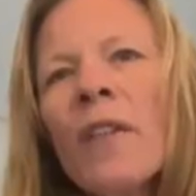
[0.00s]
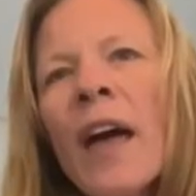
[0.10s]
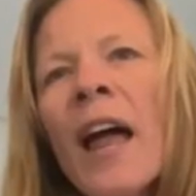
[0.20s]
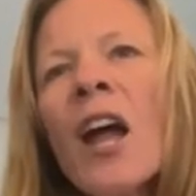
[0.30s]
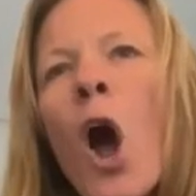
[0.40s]

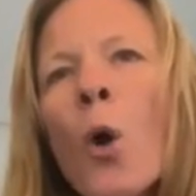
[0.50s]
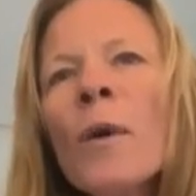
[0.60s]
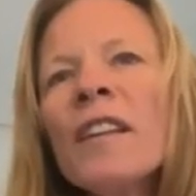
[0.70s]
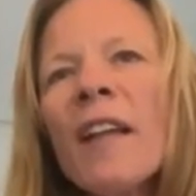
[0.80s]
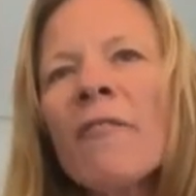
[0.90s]
that I
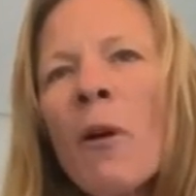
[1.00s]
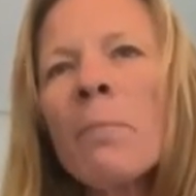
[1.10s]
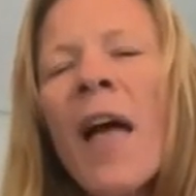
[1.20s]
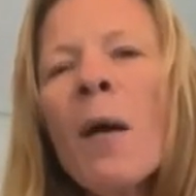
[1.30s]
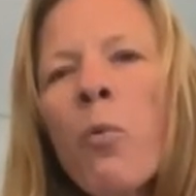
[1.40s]
always,
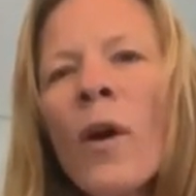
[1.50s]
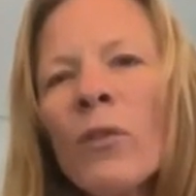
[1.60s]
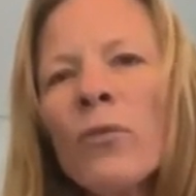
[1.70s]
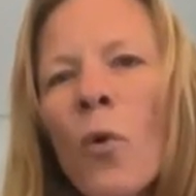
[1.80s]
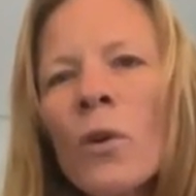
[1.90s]
from that
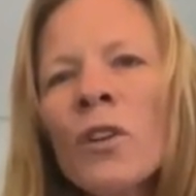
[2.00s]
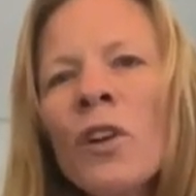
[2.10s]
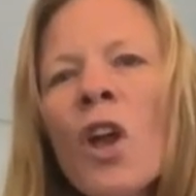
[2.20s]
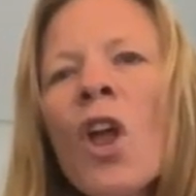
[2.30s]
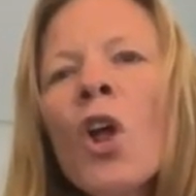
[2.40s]
point
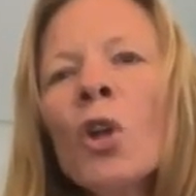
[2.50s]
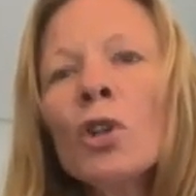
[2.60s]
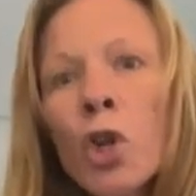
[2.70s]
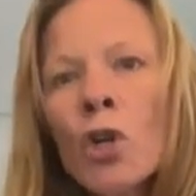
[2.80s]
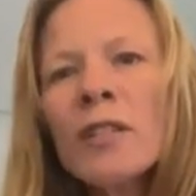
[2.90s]
forward,
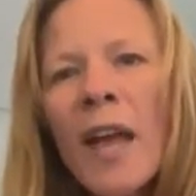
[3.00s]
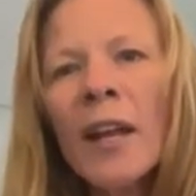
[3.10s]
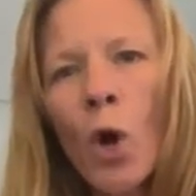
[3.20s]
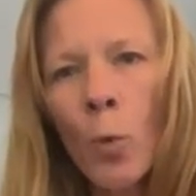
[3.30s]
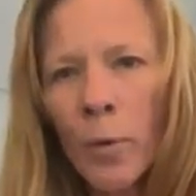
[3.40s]
looked
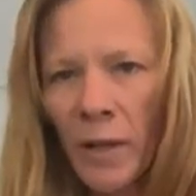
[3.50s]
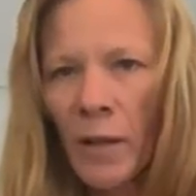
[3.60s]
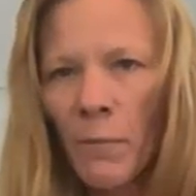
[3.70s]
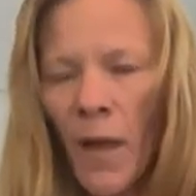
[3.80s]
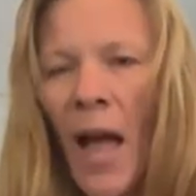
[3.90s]
at
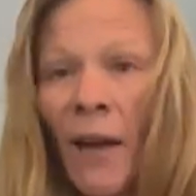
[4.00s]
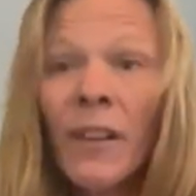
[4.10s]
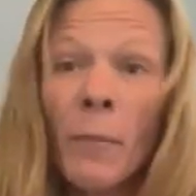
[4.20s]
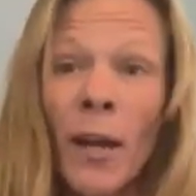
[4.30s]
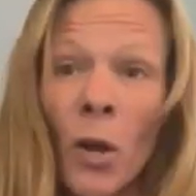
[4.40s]
opening,
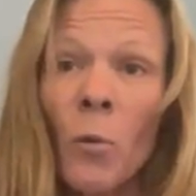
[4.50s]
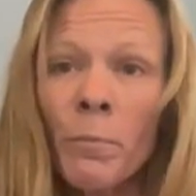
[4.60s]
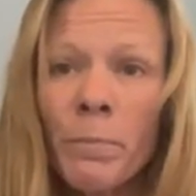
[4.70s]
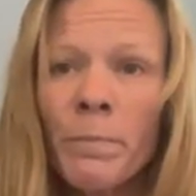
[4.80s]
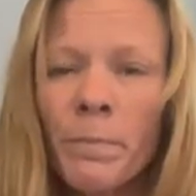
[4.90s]
having my
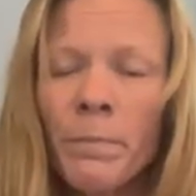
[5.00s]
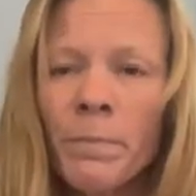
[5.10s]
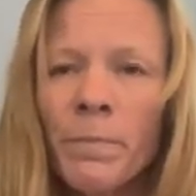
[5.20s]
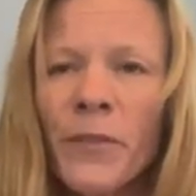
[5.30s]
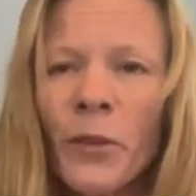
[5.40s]
own
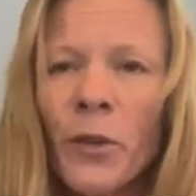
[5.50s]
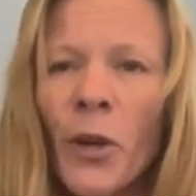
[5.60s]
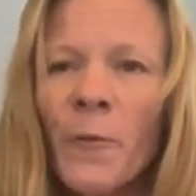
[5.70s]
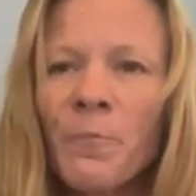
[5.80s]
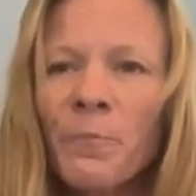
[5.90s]

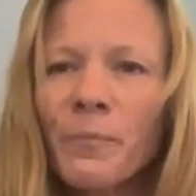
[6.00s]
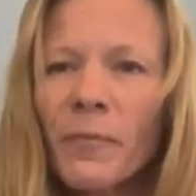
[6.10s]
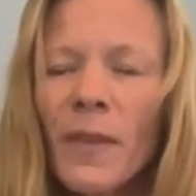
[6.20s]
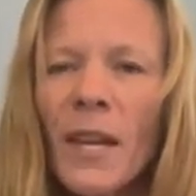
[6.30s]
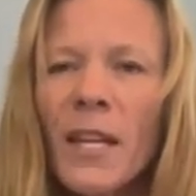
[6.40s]
studio.
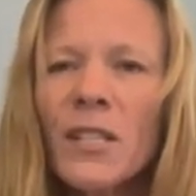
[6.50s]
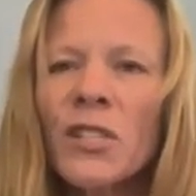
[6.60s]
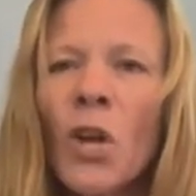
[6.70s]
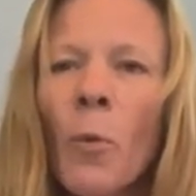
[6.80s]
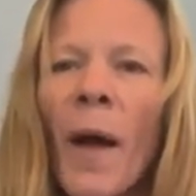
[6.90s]
Mm-hmm.
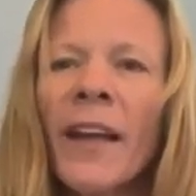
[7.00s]
So by